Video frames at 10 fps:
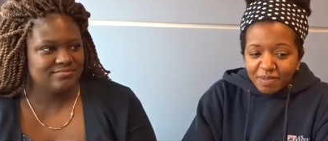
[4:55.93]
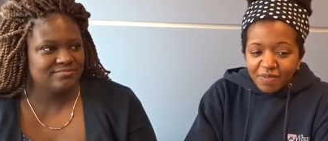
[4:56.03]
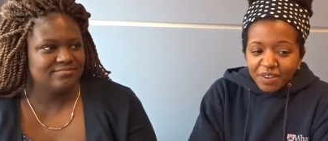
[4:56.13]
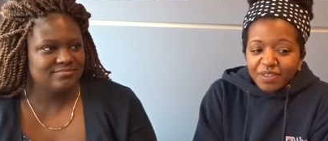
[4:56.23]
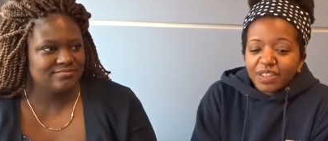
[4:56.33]
Speaker 1: and
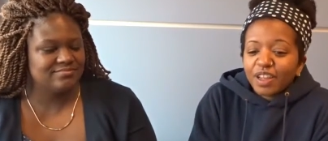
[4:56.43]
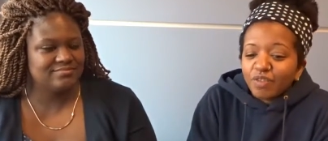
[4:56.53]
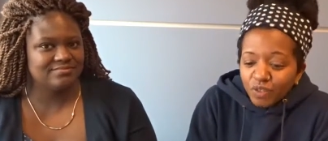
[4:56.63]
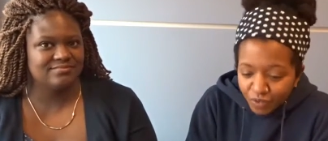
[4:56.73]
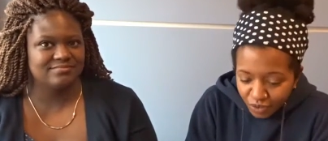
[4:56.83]
I'm very
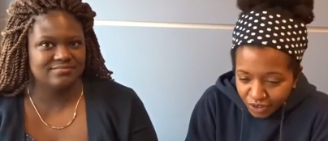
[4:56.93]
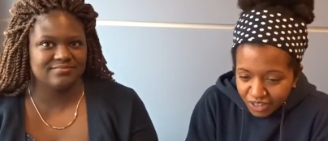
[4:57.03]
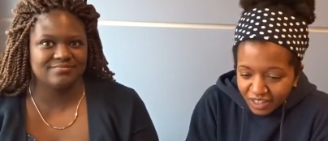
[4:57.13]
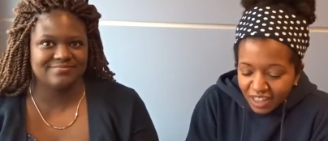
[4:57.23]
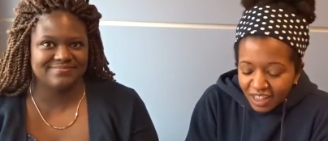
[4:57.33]
thankful
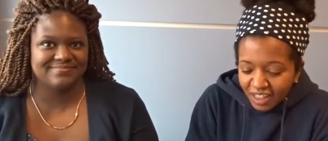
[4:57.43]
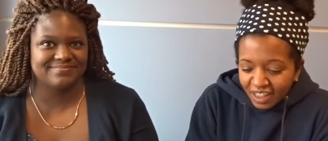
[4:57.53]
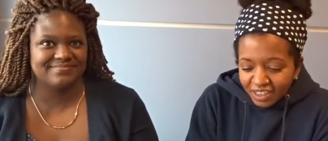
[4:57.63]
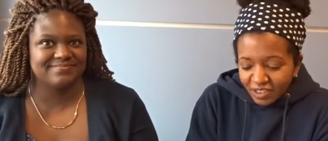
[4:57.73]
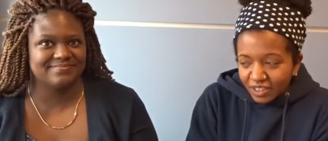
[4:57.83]
for it.
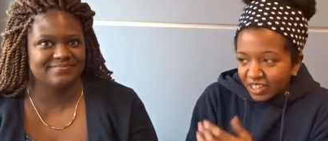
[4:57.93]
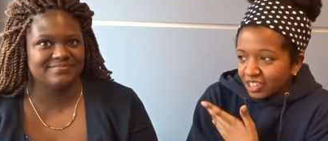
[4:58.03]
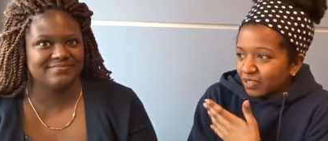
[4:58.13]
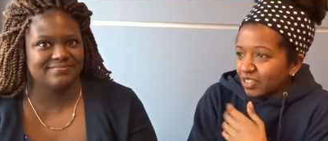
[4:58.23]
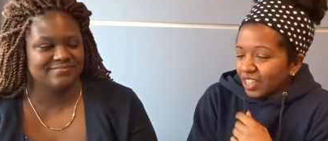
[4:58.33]
So,
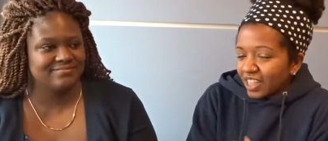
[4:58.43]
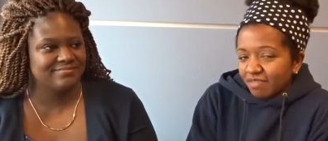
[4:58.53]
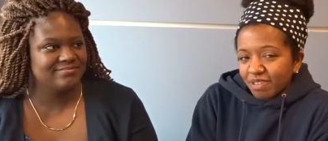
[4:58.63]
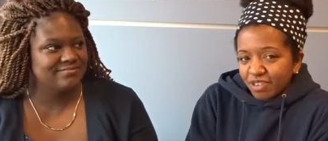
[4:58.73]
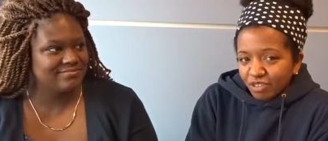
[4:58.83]
like she was
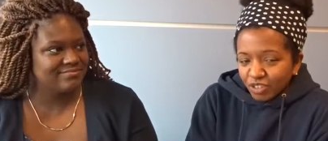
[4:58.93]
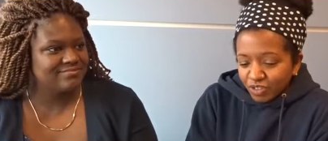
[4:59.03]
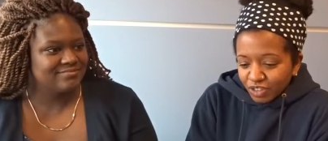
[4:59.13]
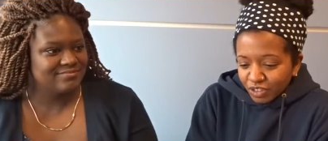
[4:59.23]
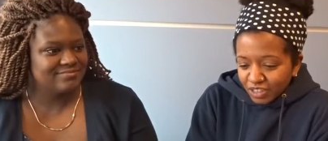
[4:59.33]
saying, I've been a
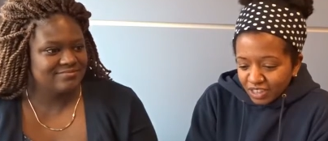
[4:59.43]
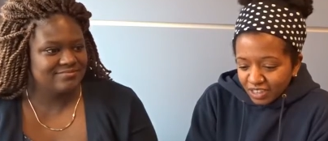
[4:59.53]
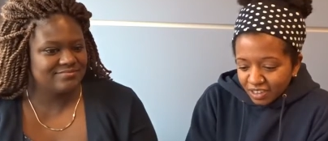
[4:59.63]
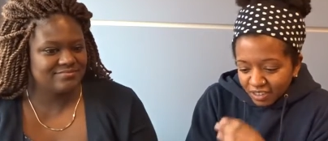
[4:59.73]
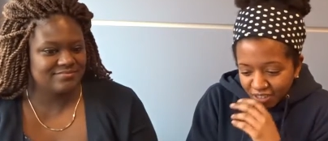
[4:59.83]
nurse for
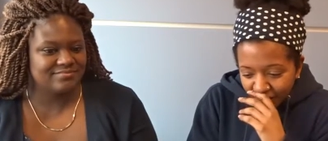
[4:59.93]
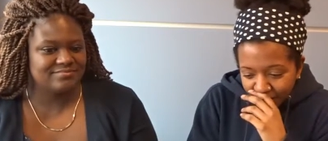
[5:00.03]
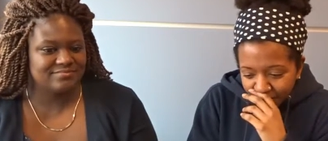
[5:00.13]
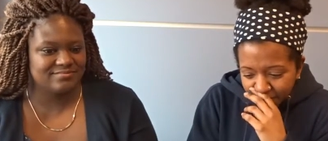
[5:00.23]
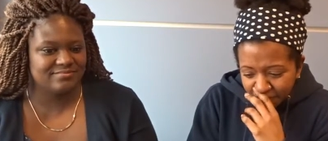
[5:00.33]
13 years
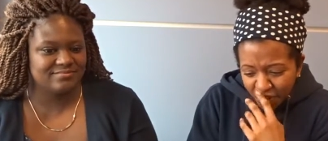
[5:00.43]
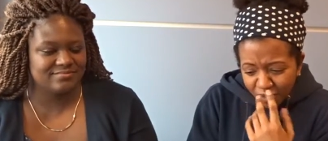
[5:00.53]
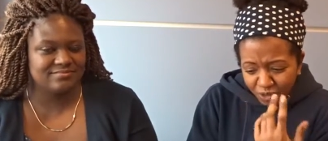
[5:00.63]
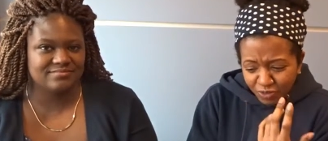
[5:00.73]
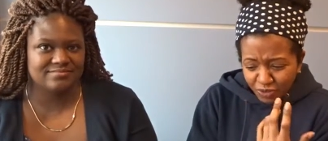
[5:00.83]
now,
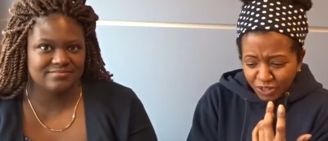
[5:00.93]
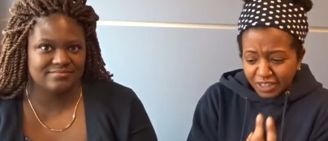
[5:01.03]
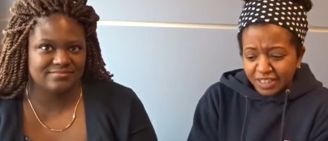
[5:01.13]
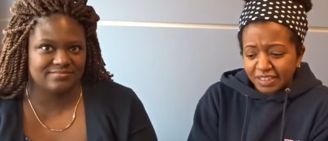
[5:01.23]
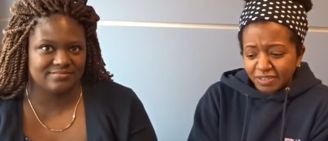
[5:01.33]
almost
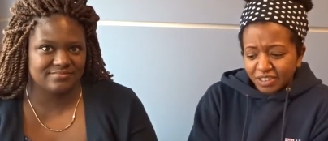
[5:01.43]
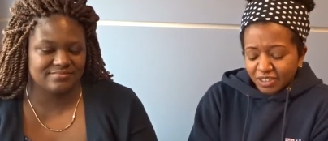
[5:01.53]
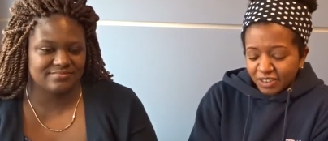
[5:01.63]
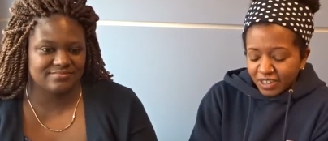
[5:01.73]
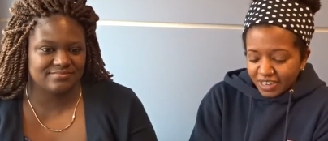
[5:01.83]
14,
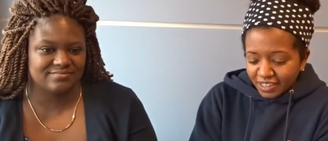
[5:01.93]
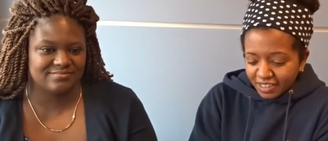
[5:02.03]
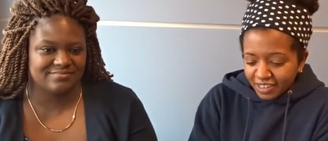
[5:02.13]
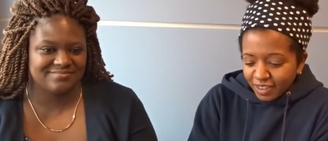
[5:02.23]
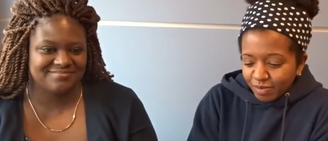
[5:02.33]
which is
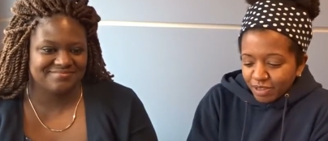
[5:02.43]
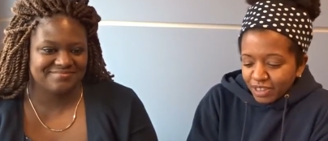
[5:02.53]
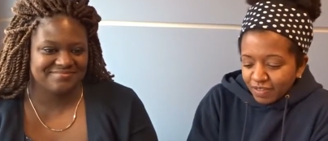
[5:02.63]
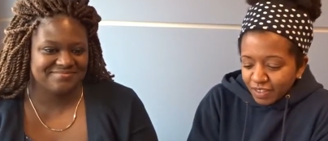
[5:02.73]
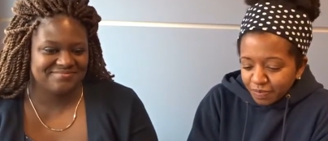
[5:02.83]
crazy. Can't
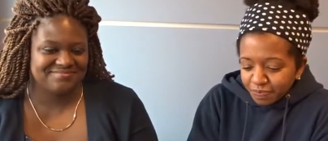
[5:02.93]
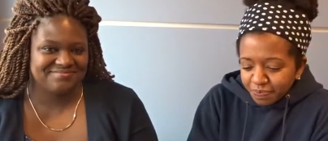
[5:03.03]
believe it.